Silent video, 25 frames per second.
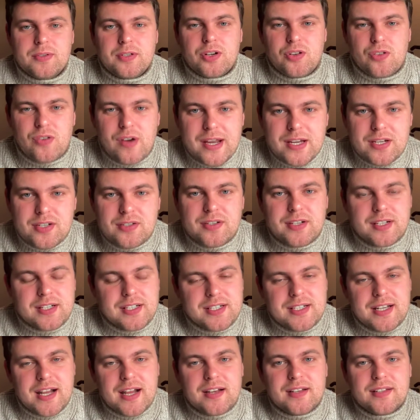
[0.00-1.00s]
greater
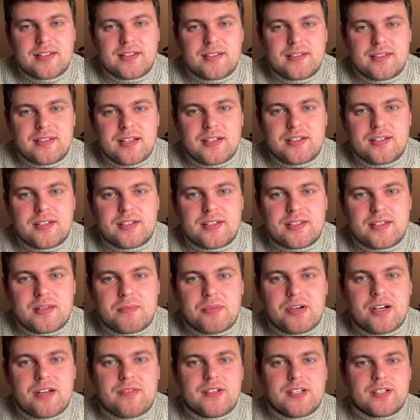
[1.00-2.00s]
extent than does the
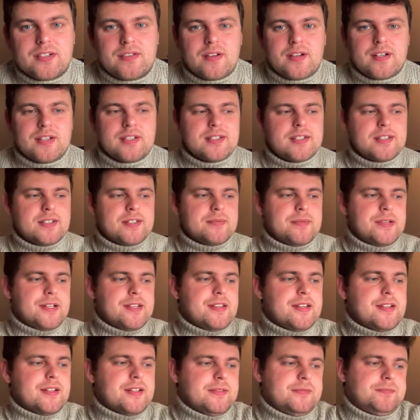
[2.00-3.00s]
previous criticism, I
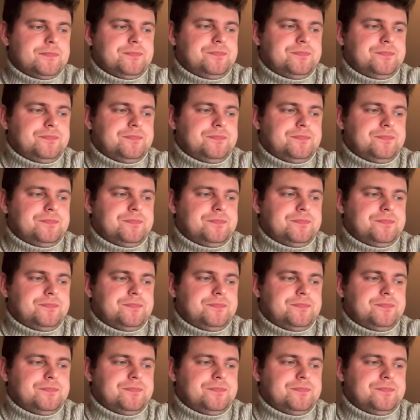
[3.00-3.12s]
think.